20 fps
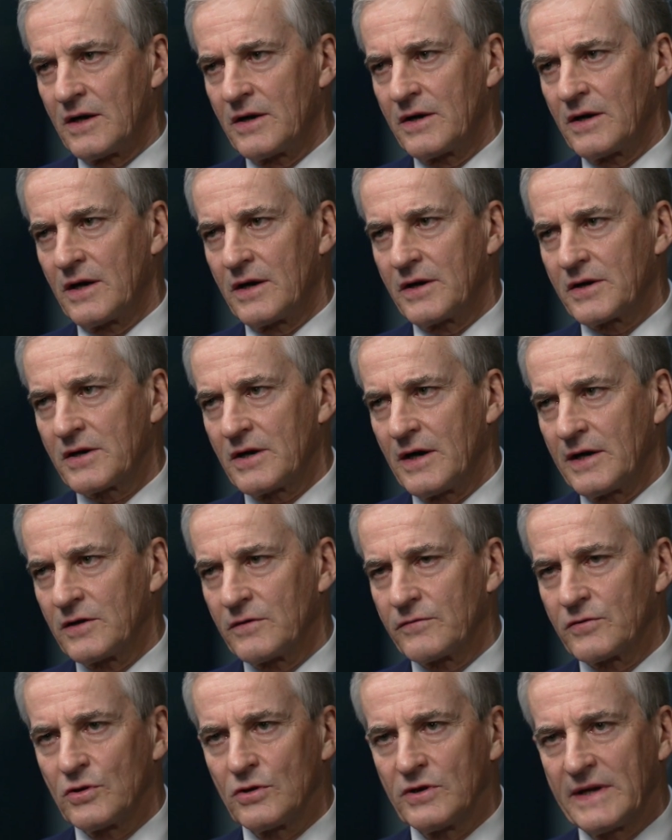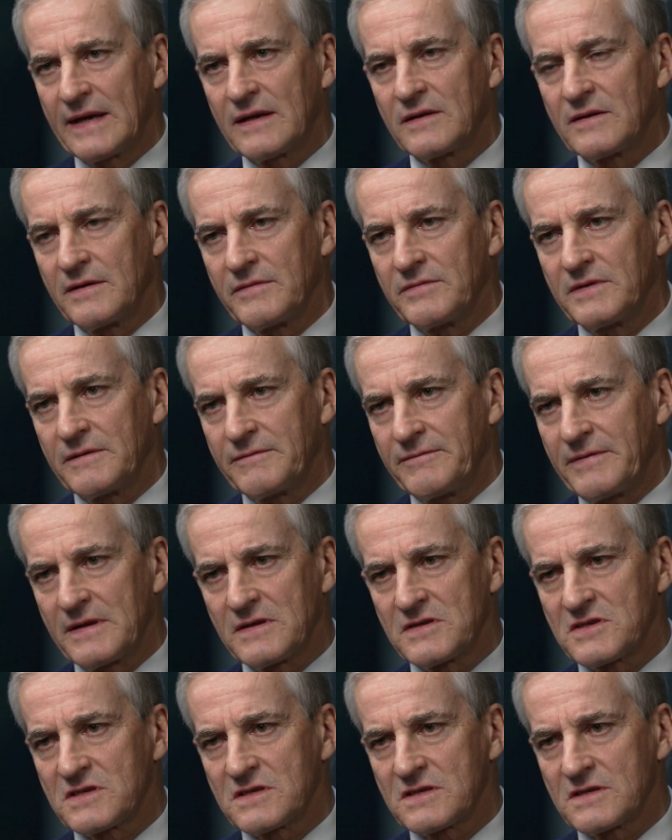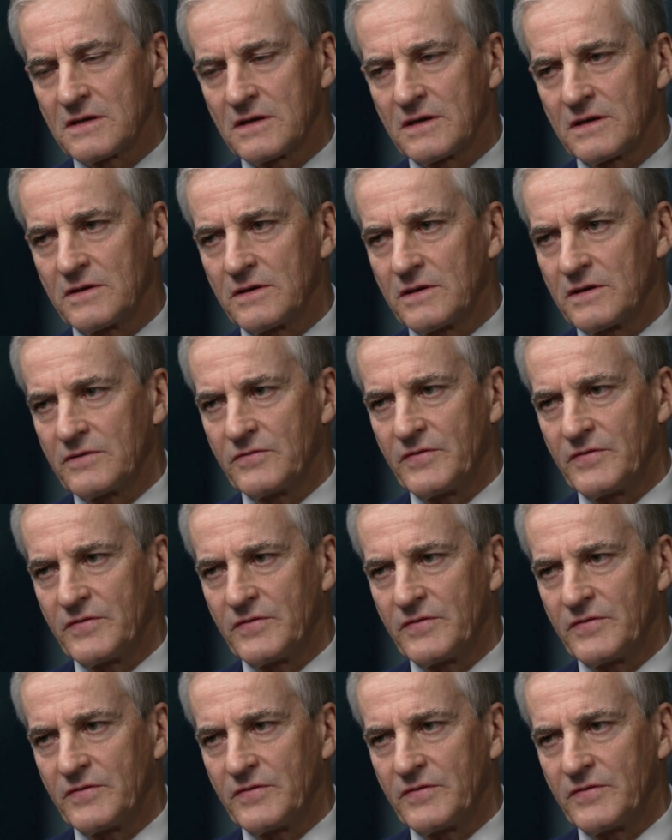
Our, our kind of collective defense uh, uh